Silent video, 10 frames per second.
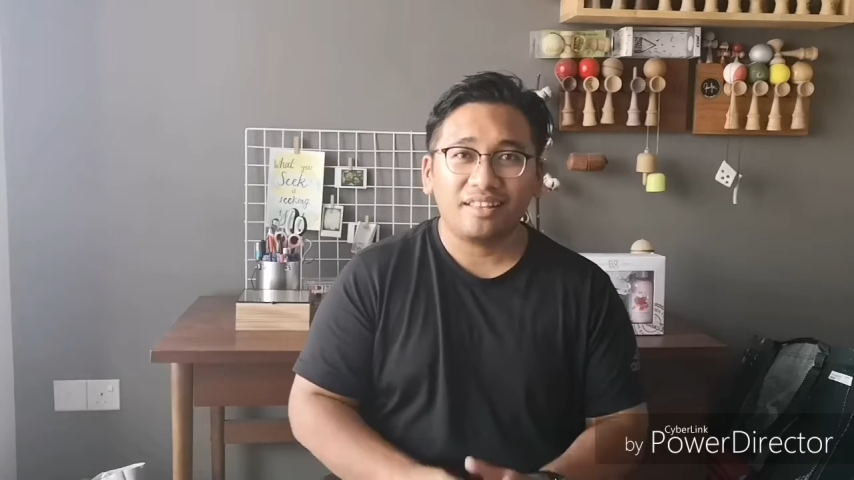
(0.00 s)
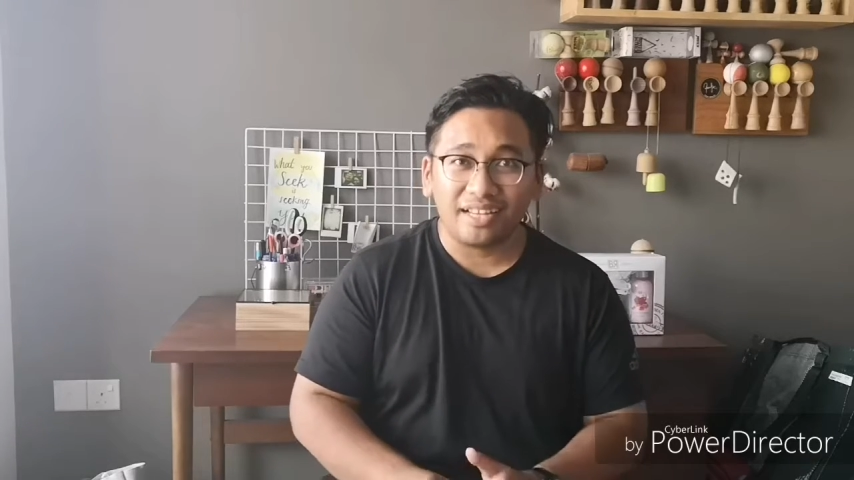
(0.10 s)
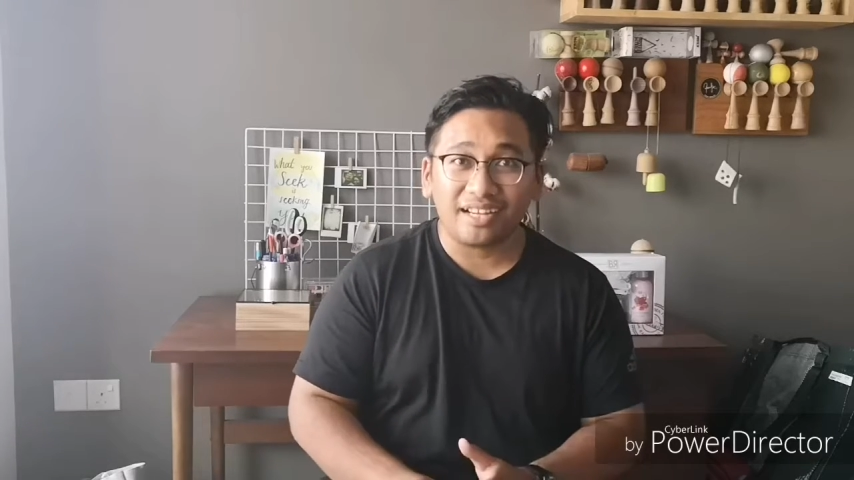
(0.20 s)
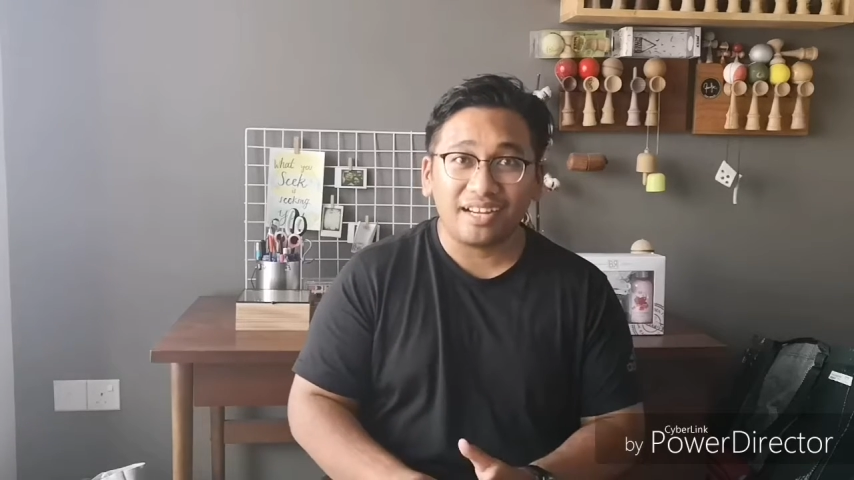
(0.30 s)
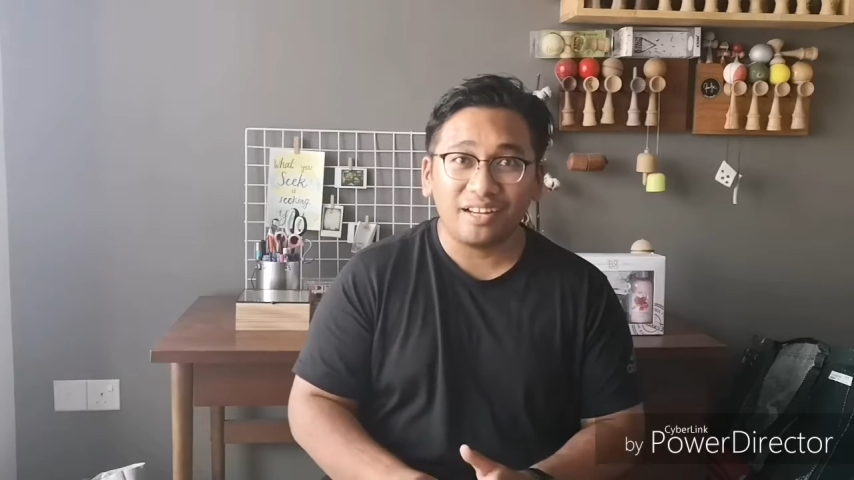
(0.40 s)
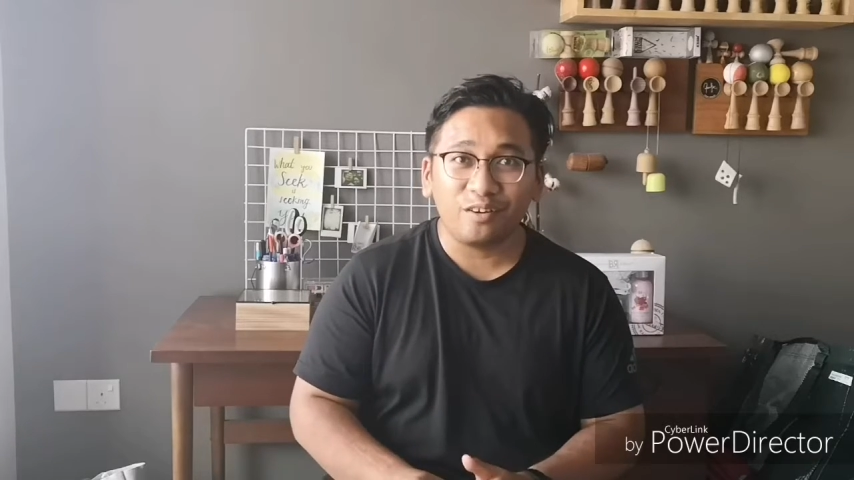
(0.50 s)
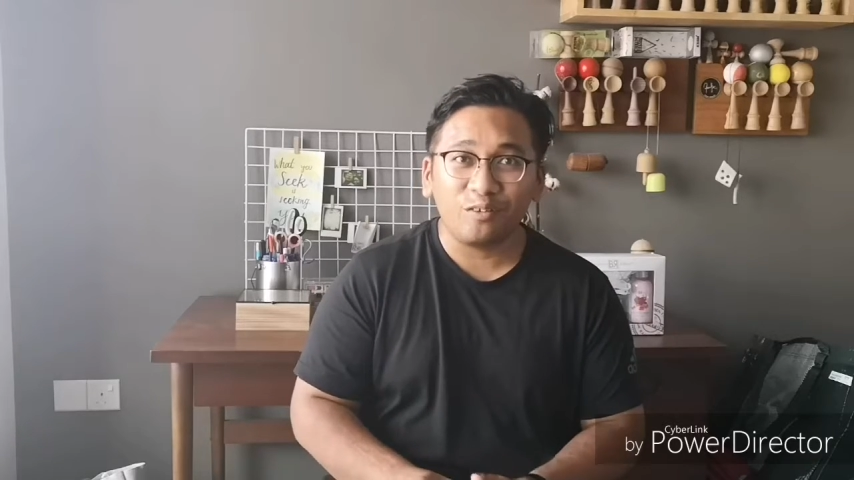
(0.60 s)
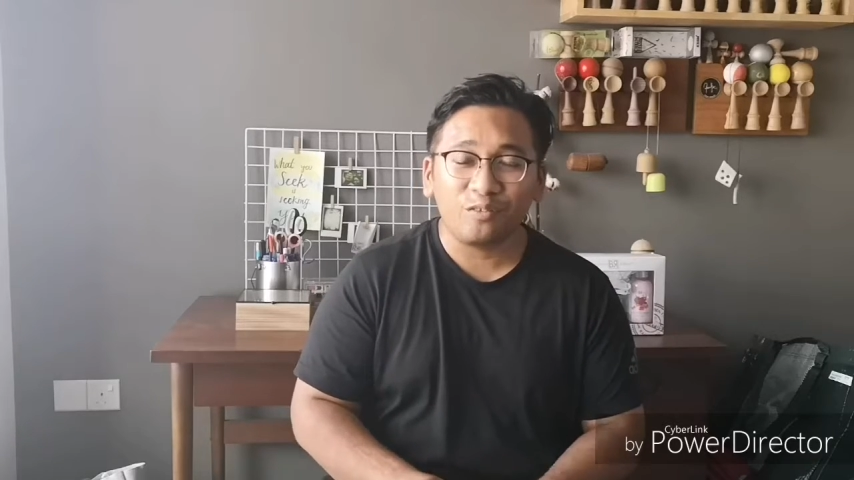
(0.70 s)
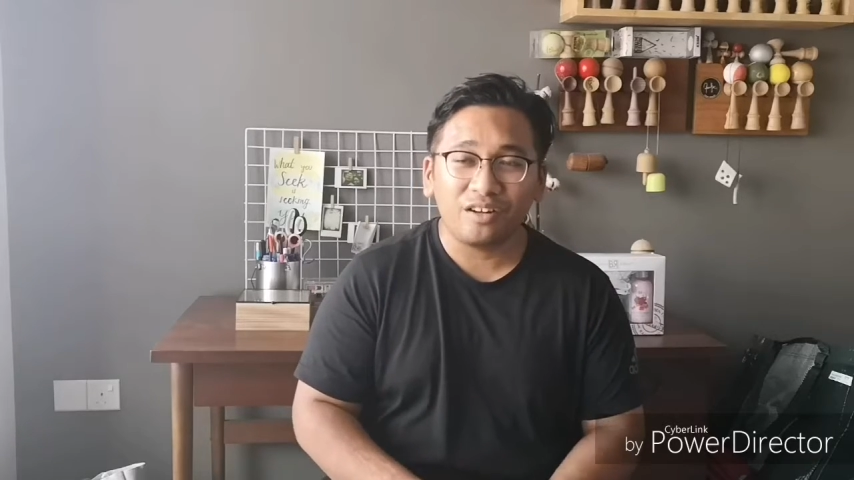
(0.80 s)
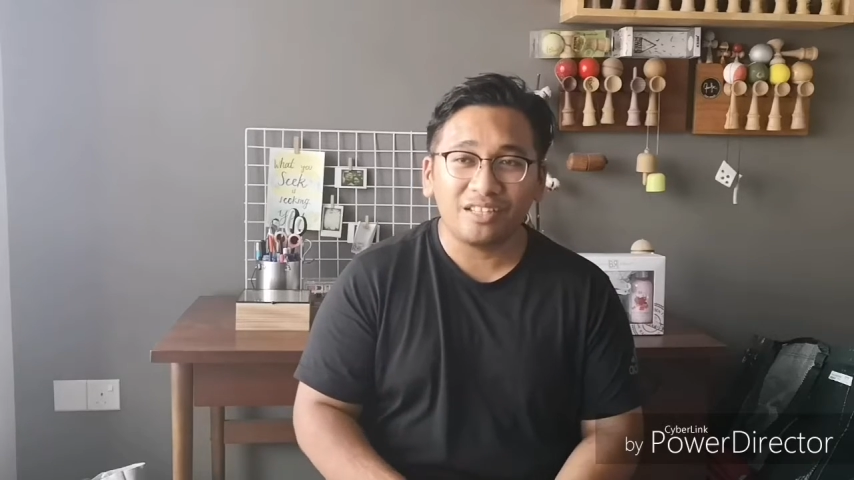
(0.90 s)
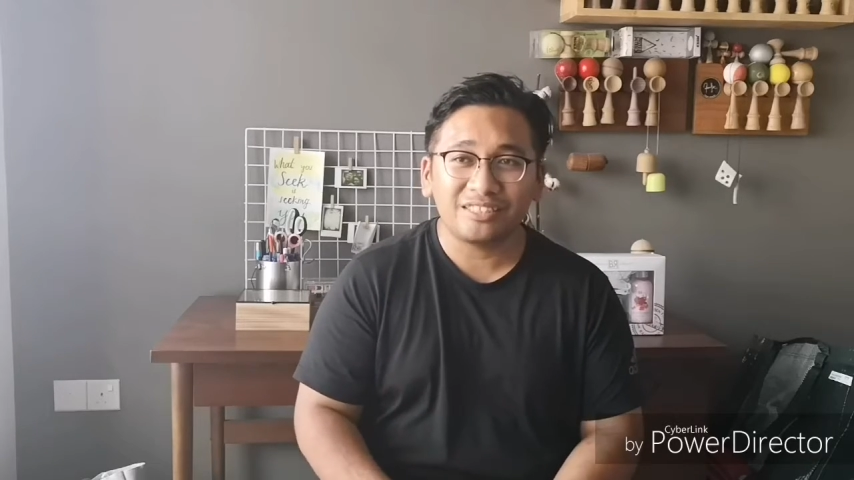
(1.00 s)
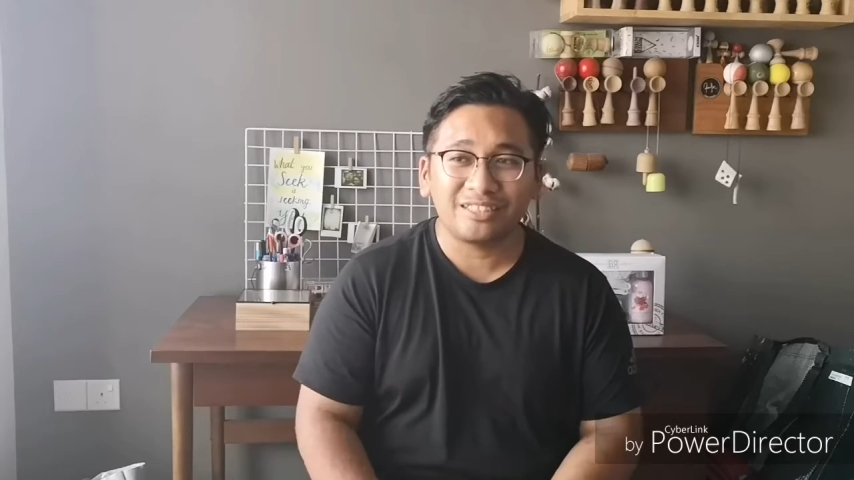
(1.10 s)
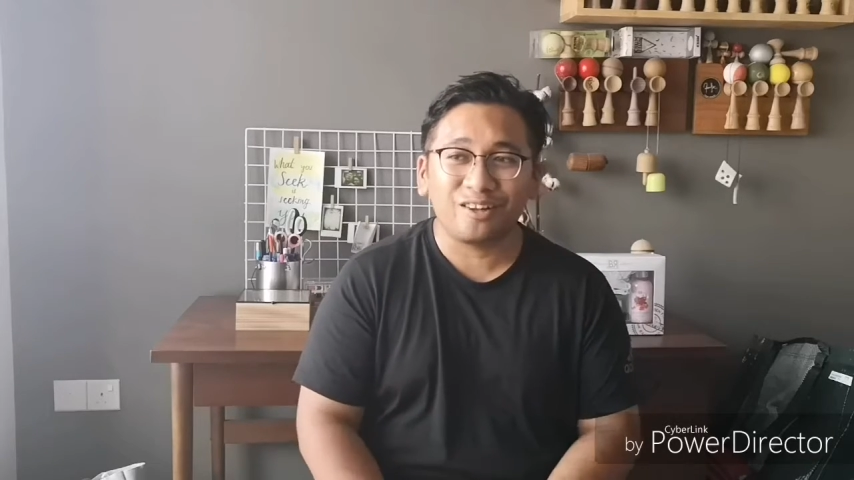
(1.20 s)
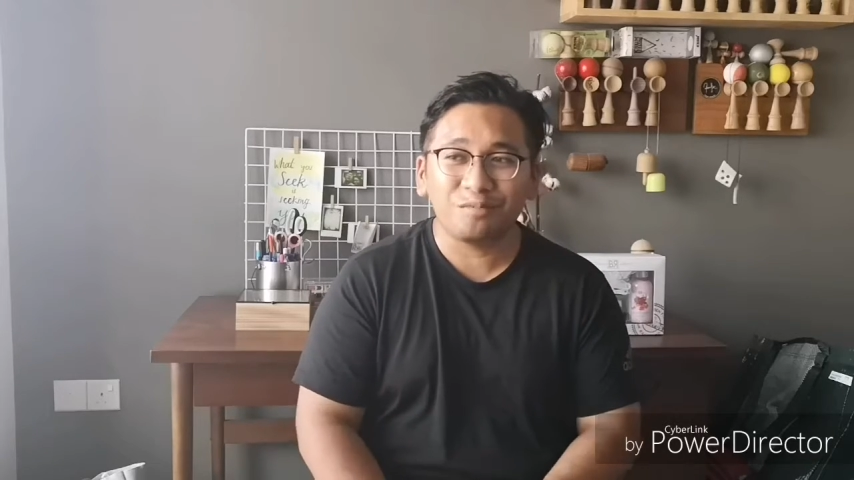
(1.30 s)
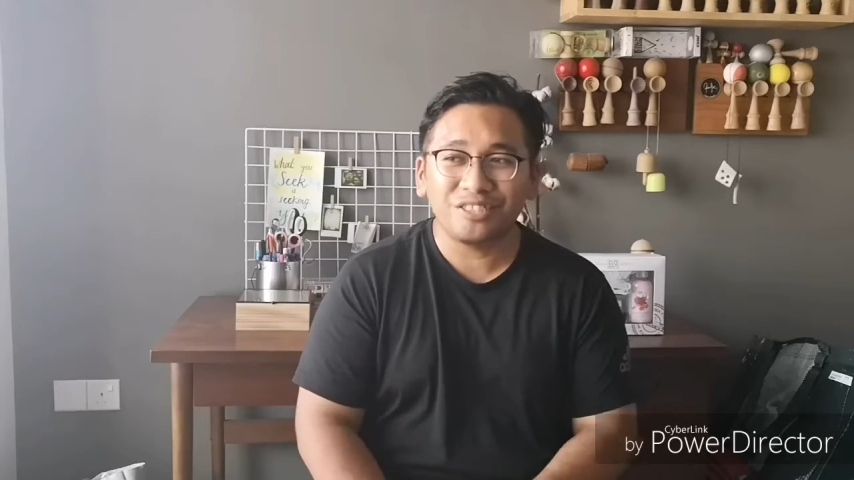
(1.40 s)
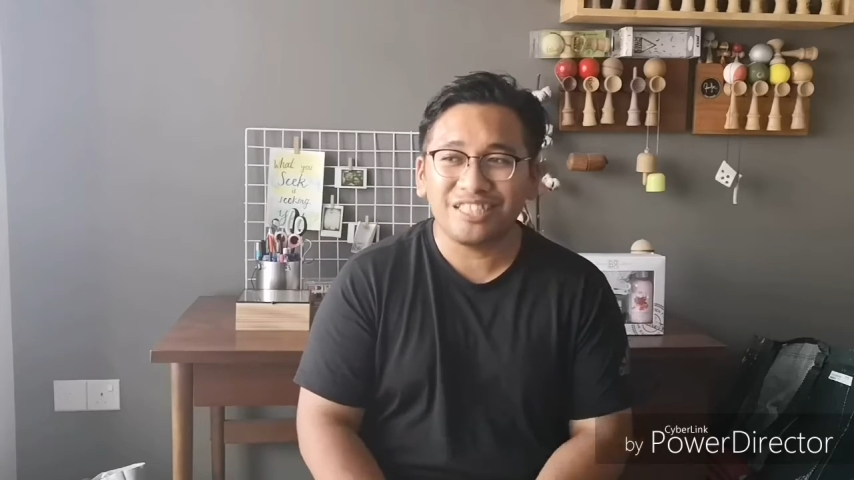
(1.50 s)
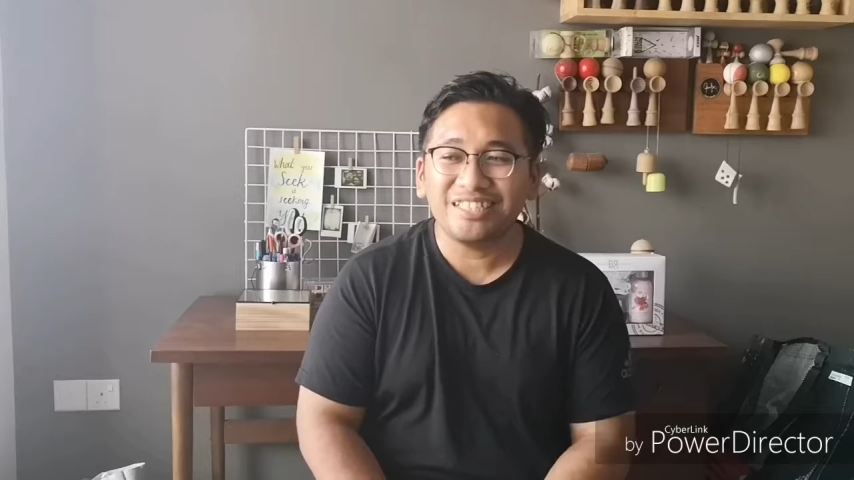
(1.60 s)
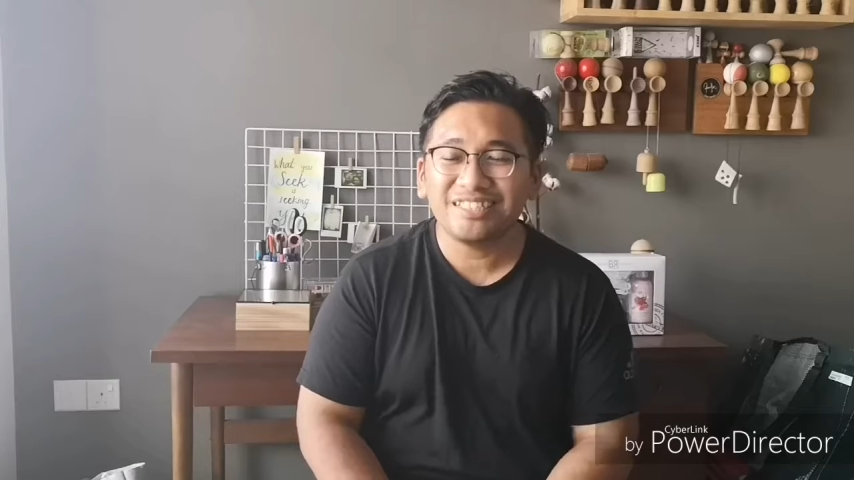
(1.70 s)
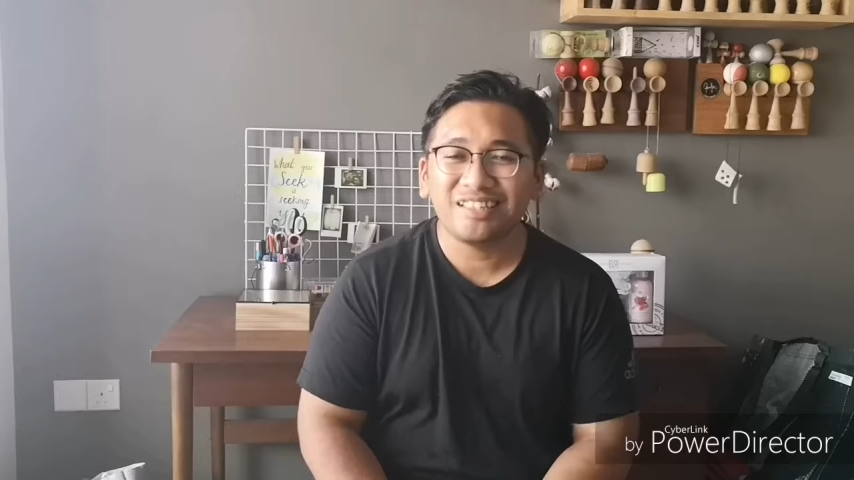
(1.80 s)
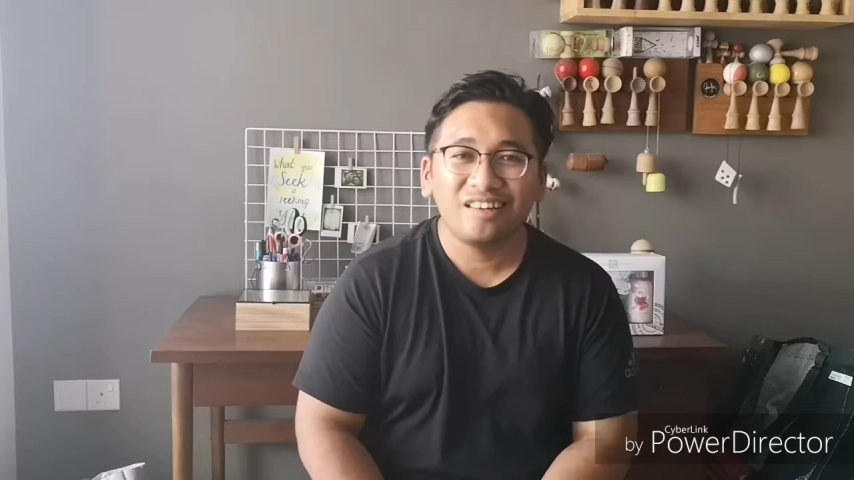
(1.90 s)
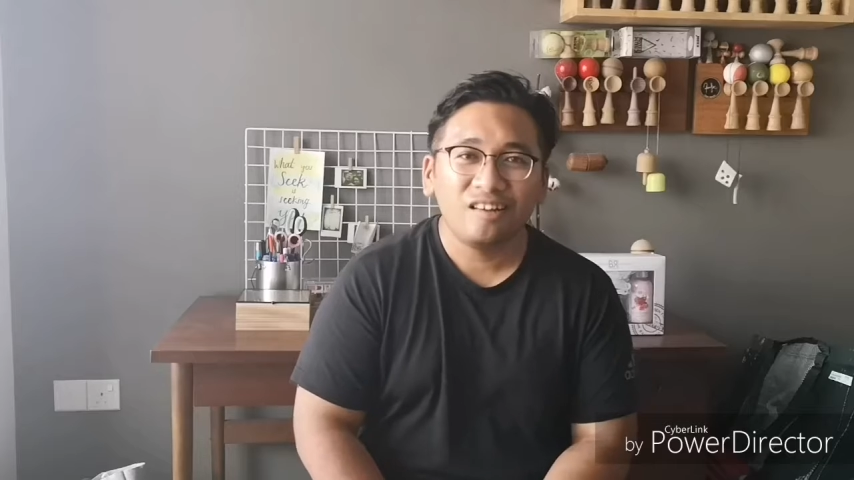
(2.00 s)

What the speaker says: that kind of slot machines.